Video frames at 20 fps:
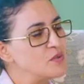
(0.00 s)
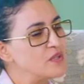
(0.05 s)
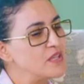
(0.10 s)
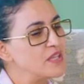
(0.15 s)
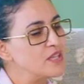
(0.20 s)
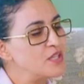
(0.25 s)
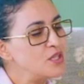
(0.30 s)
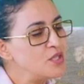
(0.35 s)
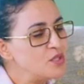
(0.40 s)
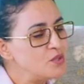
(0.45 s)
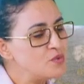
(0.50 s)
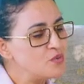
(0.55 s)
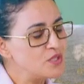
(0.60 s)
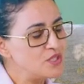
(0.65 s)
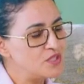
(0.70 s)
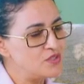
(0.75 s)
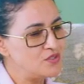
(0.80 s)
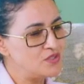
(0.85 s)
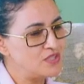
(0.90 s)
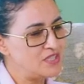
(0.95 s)
within you
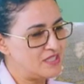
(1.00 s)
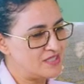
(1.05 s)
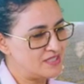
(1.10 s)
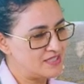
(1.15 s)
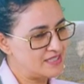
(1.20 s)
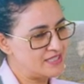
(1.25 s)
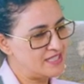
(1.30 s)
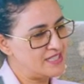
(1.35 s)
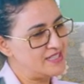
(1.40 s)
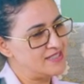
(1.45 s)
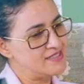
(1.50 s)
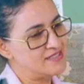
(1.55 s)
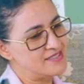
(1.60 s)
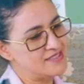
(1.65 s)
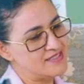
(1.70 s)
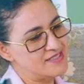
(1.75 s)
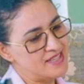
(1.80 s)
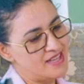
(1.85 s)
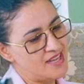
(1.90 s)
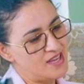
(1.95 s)
when you're young.
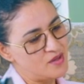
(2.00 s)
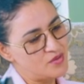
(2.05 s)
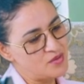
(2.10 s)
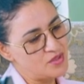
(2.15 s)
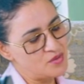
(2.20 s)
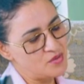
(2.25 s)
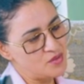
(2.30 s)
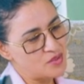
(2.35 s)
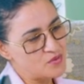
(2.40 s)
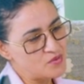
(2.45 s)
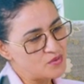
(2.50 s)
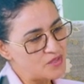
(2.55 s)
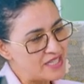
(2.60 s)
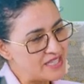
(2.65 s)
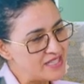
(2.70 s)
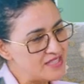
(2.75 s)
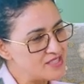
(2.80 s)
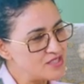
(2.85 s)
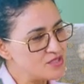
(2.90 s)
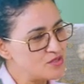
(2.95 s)
It's how you were
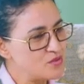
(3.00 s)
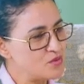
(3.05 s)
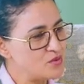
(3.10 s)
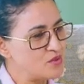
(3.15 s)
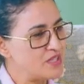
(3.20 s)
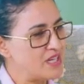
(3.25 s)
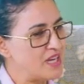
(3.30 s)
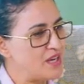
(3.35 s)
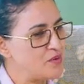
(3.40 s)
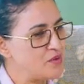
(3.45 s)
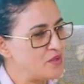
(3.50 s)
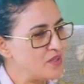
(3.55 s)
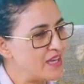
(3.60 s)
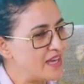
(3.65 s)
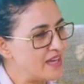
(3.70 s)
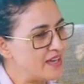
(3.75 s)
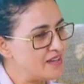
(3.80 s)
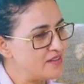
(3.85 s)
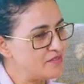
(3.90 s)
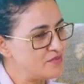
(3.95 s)
raised or how you
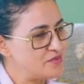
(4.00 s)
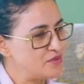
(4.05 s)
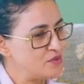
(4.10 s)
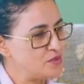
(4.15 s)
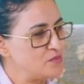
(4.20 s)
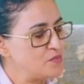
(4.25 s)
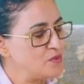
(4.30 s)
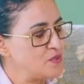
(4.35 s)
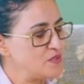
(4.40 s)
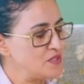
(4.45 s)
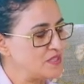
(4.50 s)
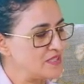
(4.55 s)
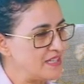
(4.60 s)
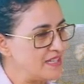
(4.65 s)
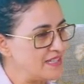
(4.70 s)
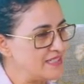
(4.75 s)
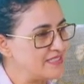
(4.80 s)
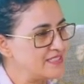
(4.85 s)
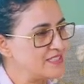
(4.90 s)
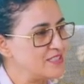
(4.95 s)
have your
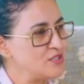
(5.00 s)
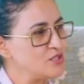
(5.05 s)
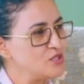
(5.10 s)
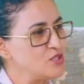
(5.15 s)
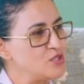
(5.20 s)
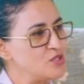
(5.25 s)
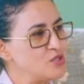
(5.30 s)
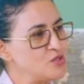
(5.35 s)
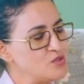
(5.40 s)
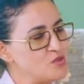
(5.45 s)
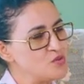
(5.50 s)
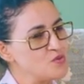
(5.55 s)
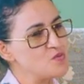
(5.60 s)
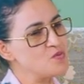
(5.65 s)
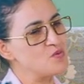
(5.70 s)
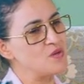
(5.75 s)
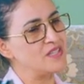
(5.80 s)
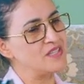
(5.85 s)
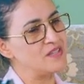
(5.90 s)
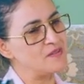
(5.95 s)
personality. Do
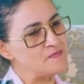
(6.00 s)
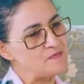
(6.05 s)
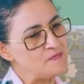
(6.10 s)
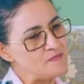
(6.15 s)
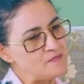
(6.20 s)
you want to